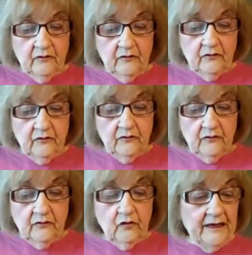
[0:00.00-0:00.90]
So do
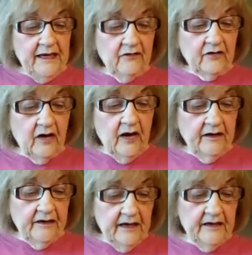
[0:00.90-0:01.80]
we lay
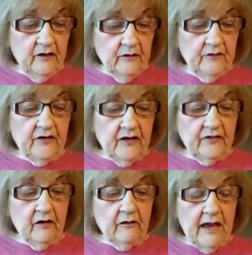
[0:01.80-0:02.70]
aside, again, here it
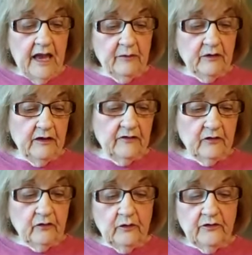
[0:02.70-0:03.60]
says it, our
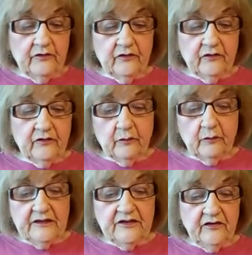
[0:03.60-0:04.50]
amulets, our crystals,
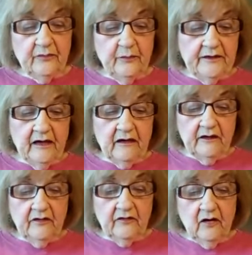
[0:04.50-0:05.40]
our religious
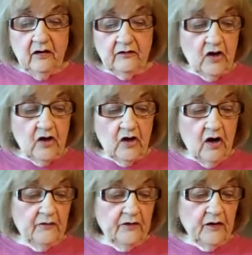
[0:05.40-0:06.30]
medallions, our
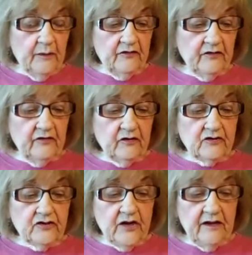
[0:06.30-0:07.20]
charms and our
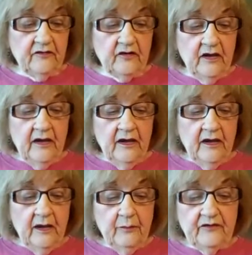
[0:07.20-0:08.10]
medicines, our chants
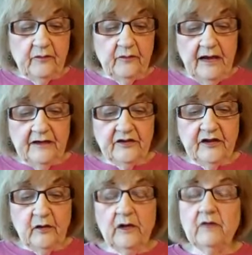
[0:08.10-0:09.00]
and bits of
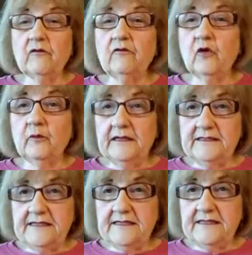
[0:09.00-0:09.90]
magic in whatever
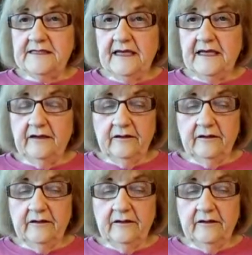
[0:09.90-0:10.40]
form they take.